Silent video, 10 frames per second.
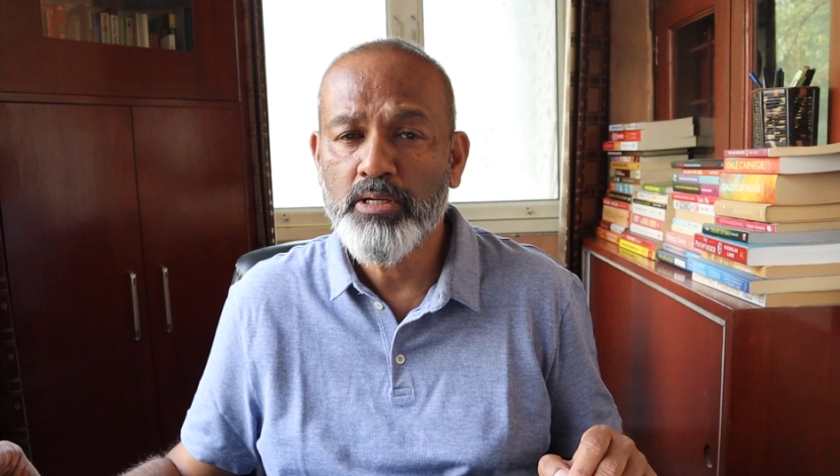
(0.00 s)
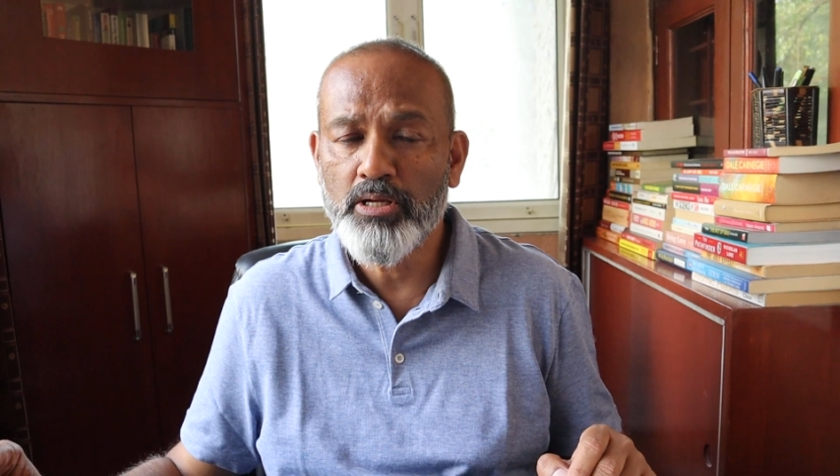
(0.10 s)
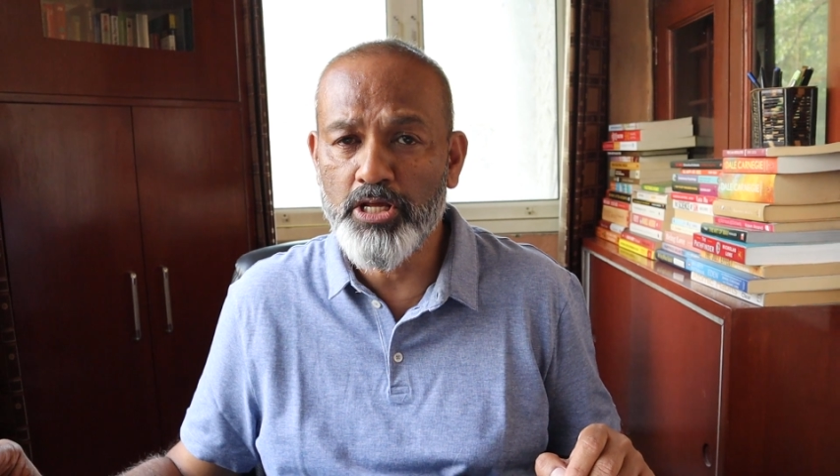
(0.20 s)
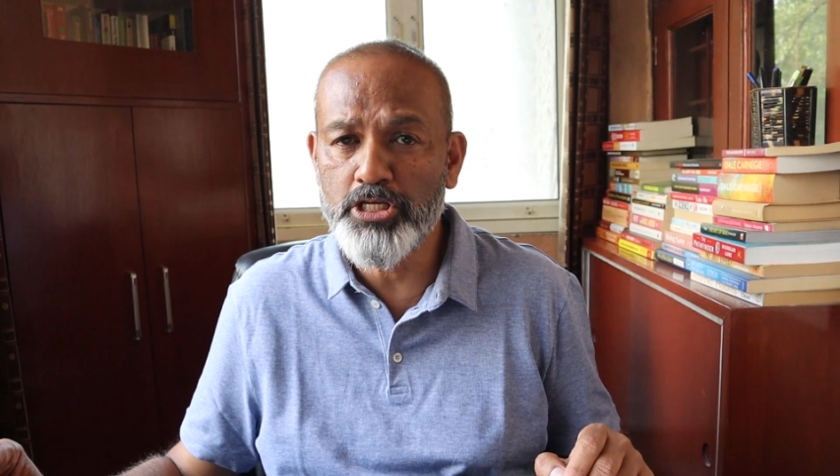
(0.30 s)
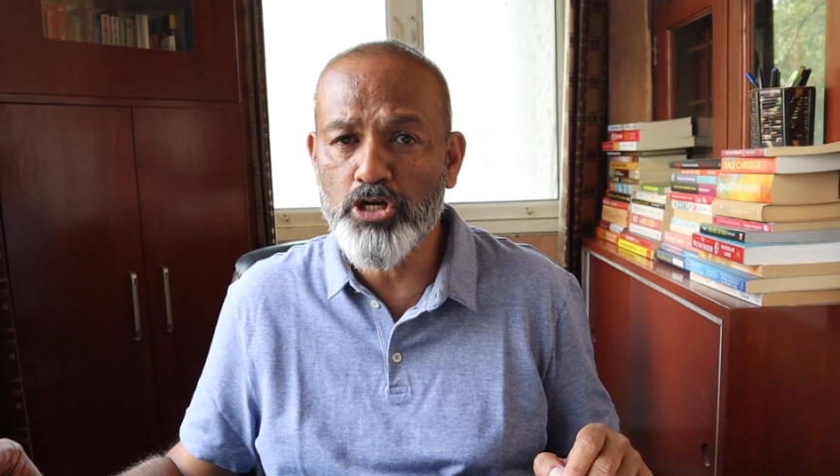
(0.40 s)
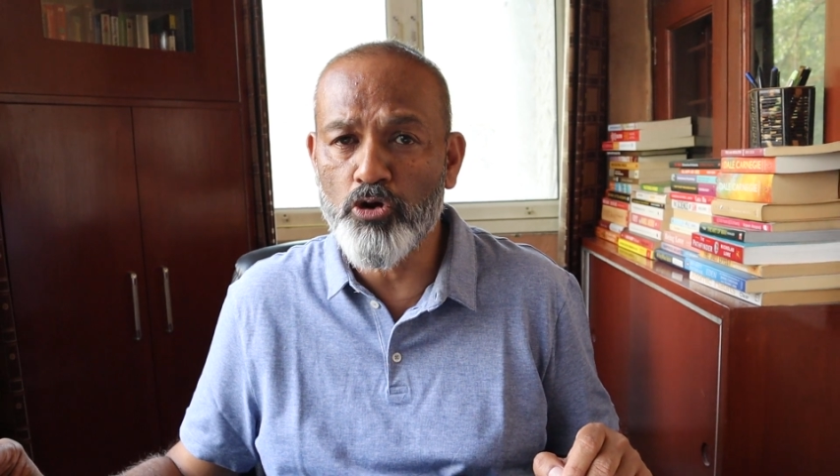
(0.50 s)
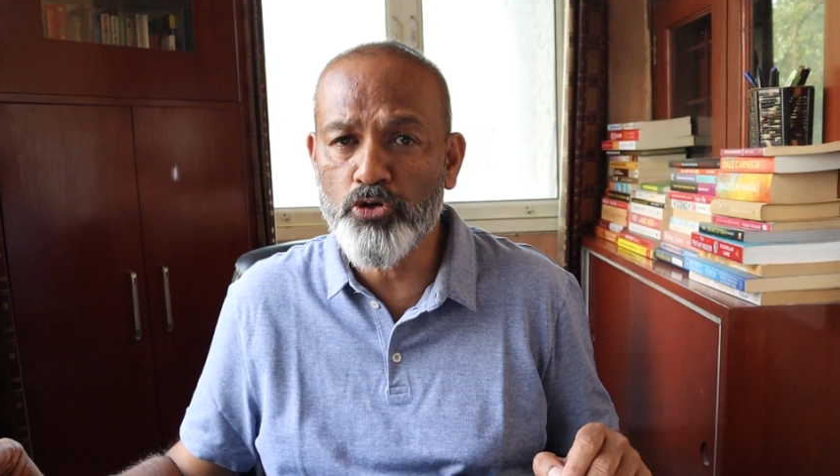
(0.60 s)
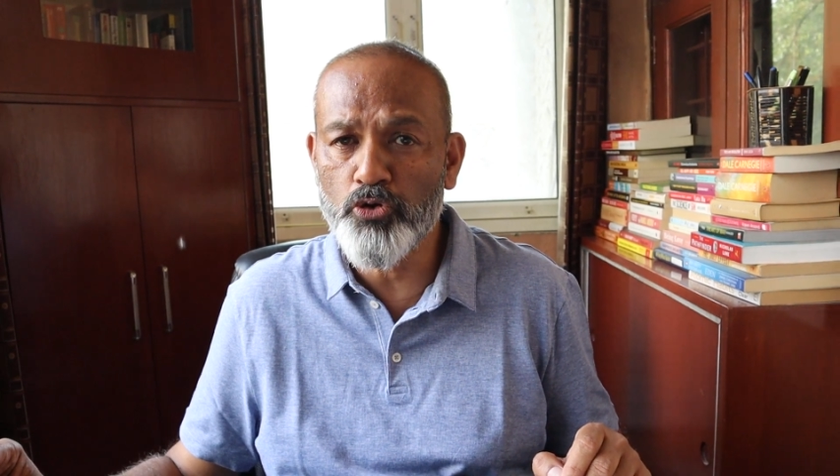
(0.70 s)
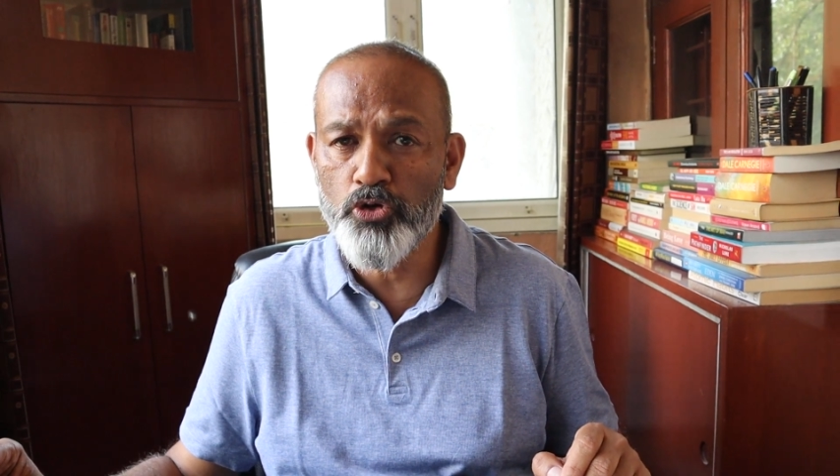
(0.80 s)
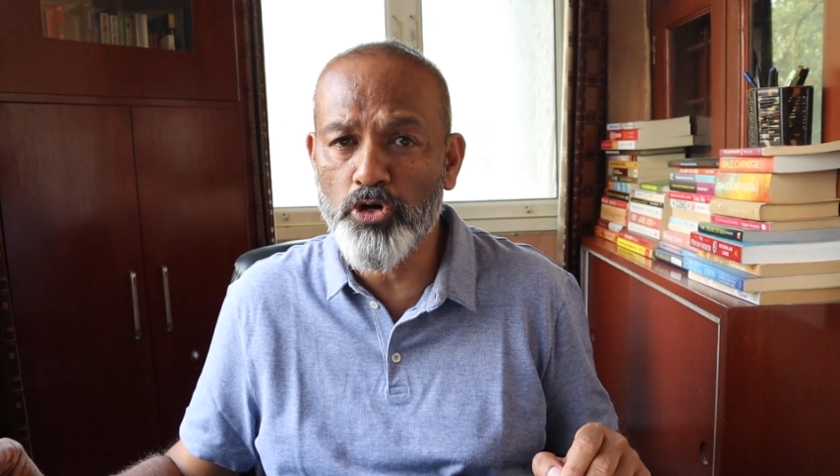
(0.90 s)
reach
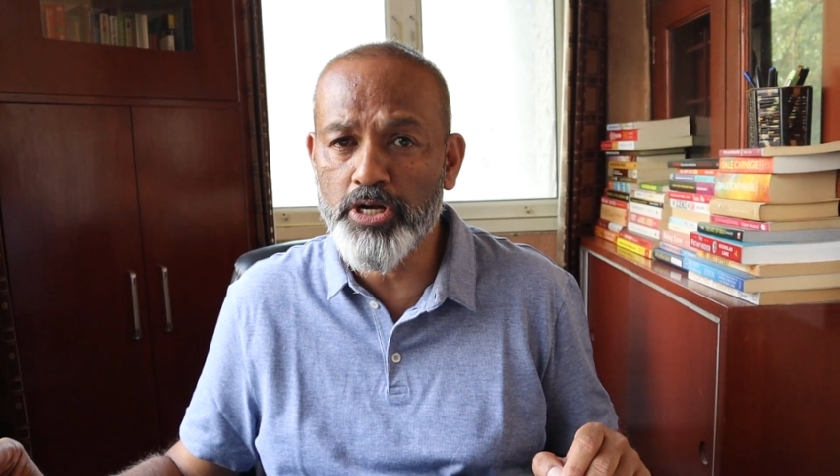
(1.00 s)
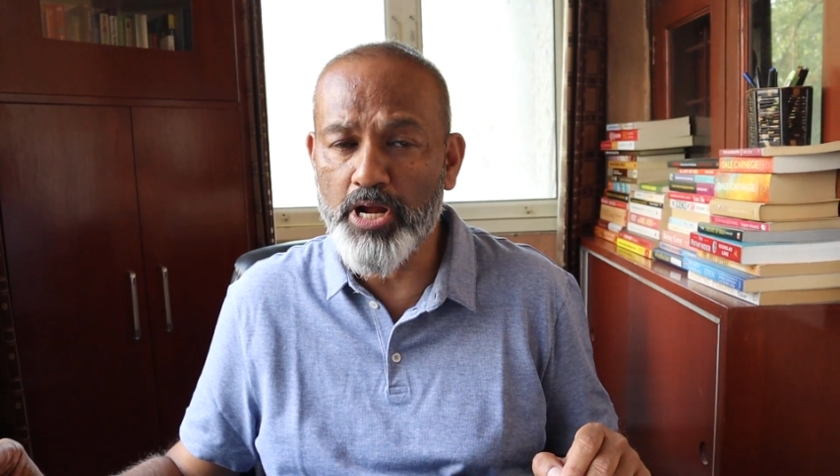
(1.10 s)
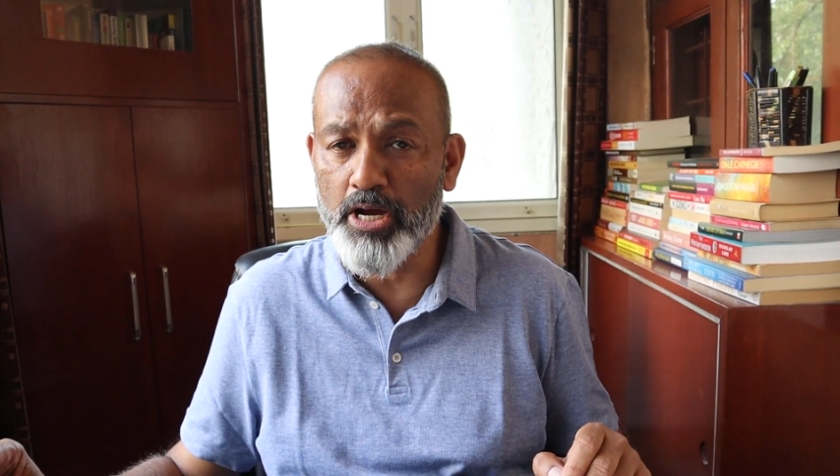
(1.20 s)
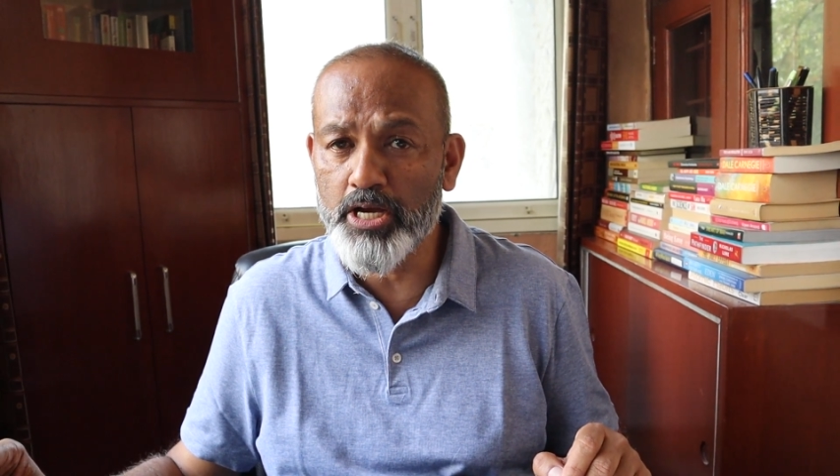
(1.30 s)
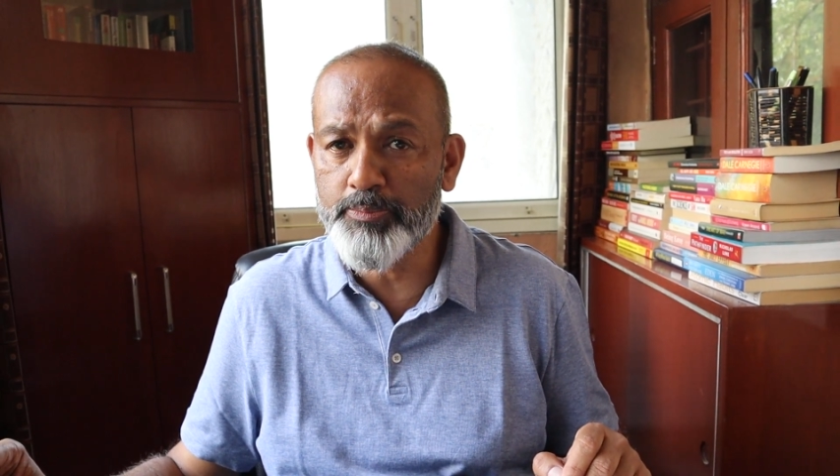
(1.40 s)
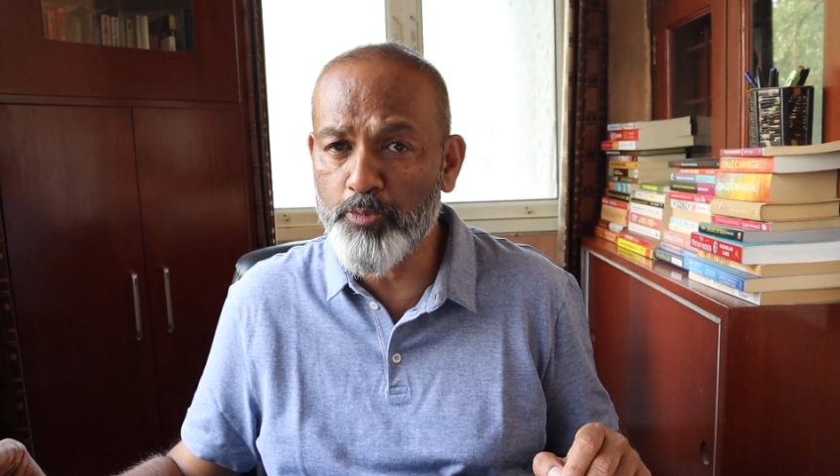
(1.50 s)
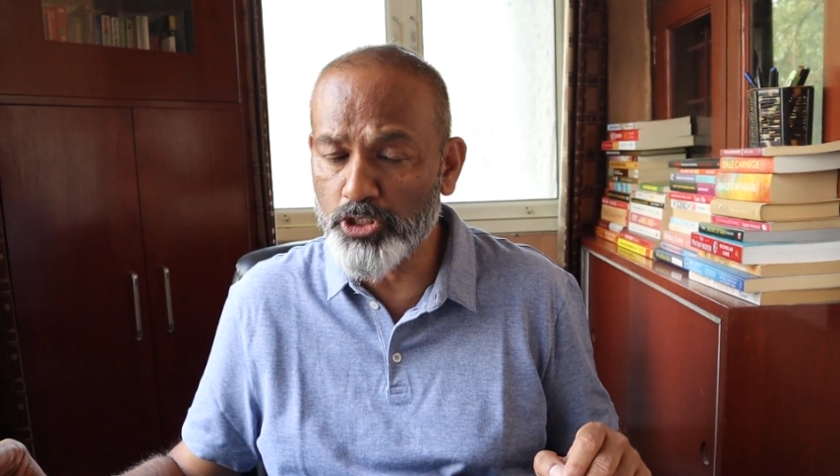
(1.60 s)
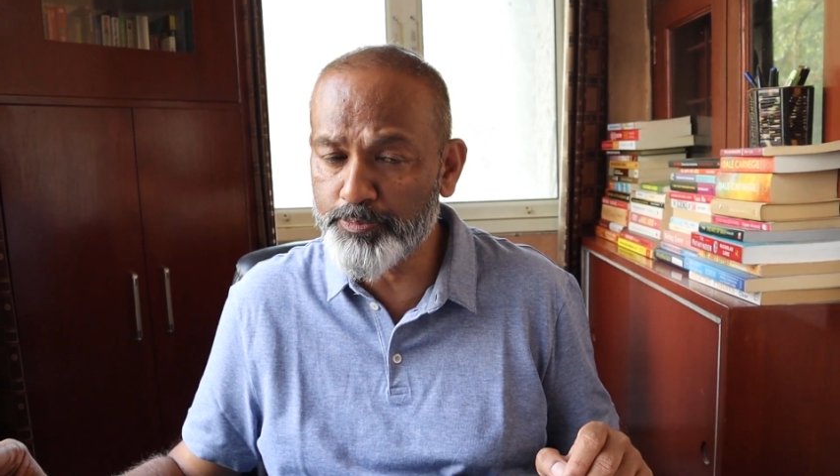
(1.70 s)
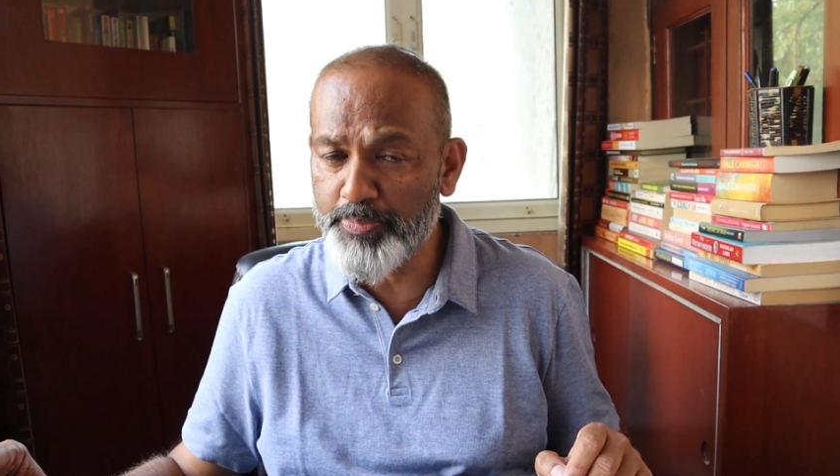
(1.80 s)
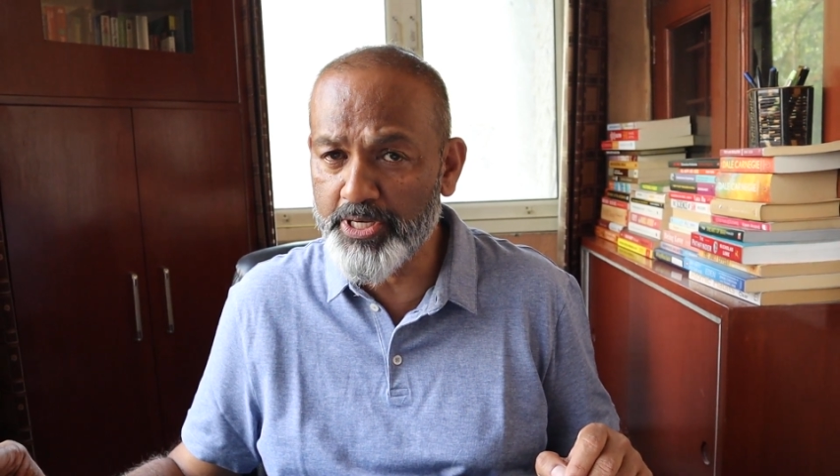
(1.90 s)
out to your target
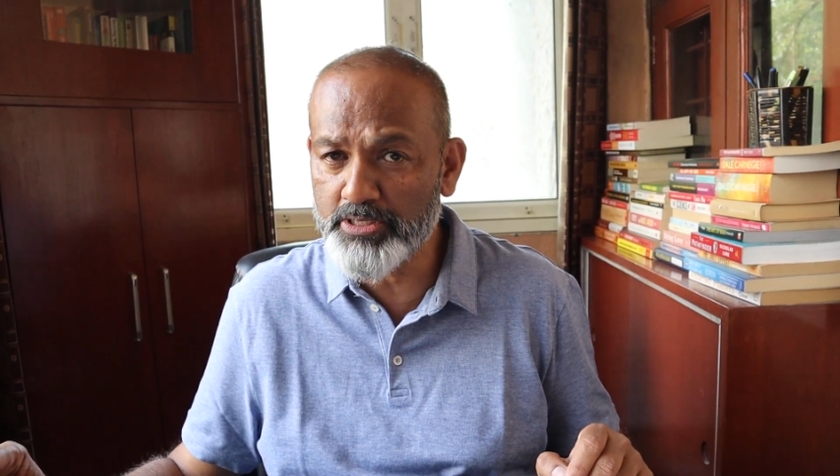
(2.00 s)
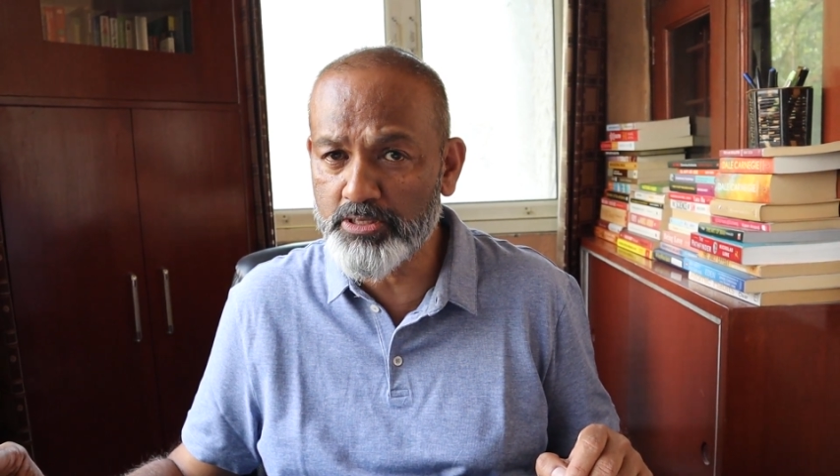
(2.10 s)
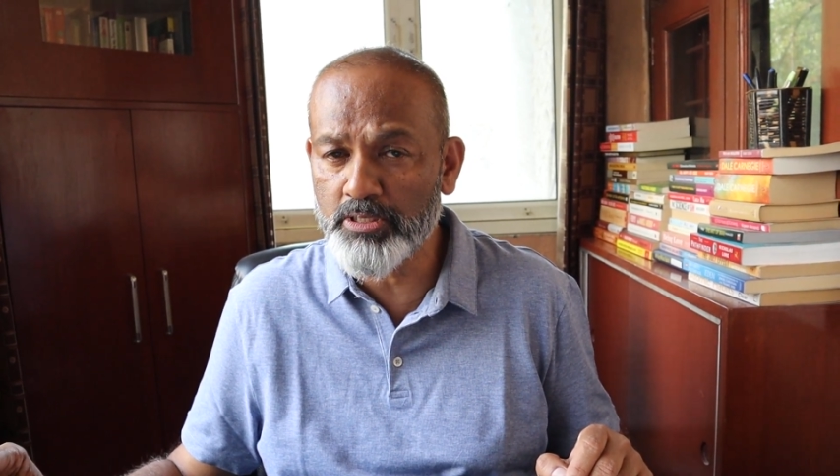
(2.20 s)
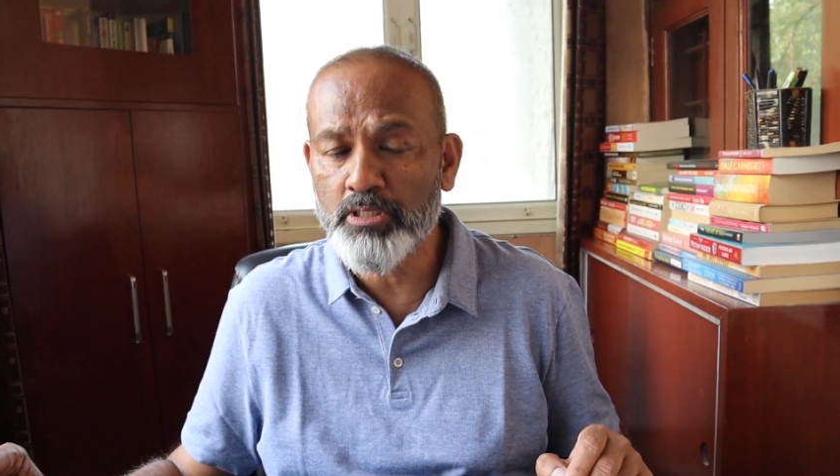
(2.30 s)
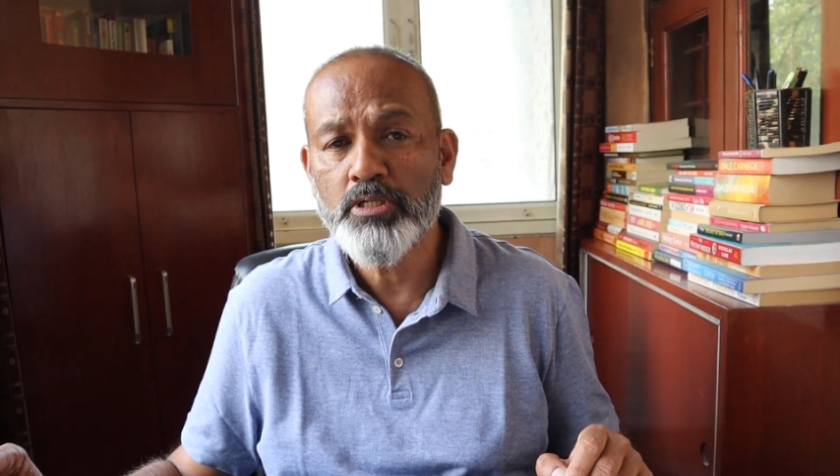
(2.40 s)
prospects